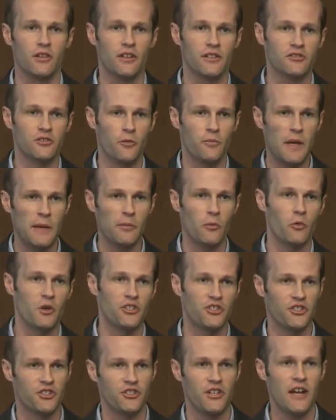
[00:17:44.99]
And so people would
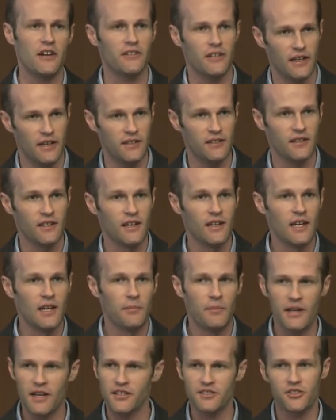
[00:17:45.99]
share it
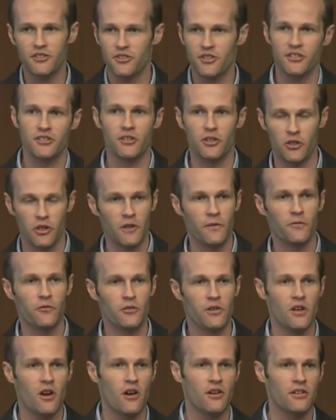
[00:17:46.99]
because it's just a good
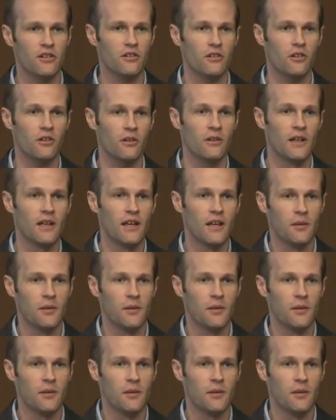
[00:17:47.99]
free article.